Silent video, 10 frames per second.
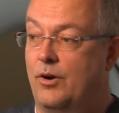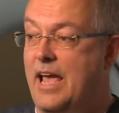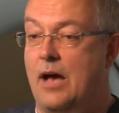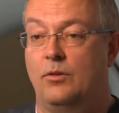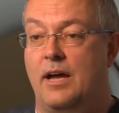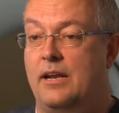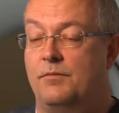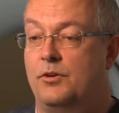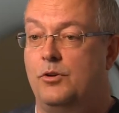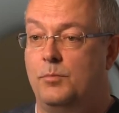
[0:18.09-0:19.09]
or an outline
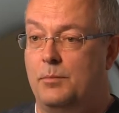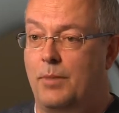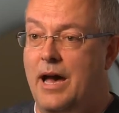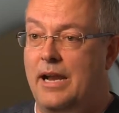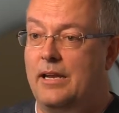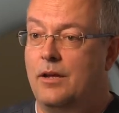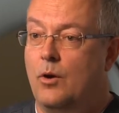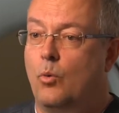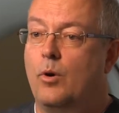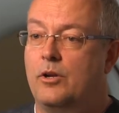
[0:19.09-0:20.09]
of a human body
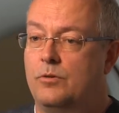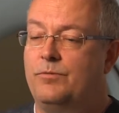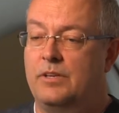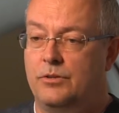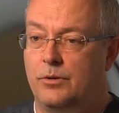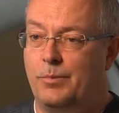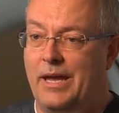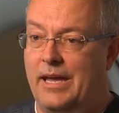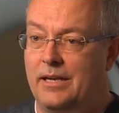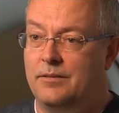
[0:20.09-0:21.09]
where you feel your
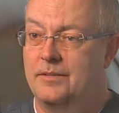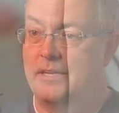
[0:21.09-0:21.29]
pain.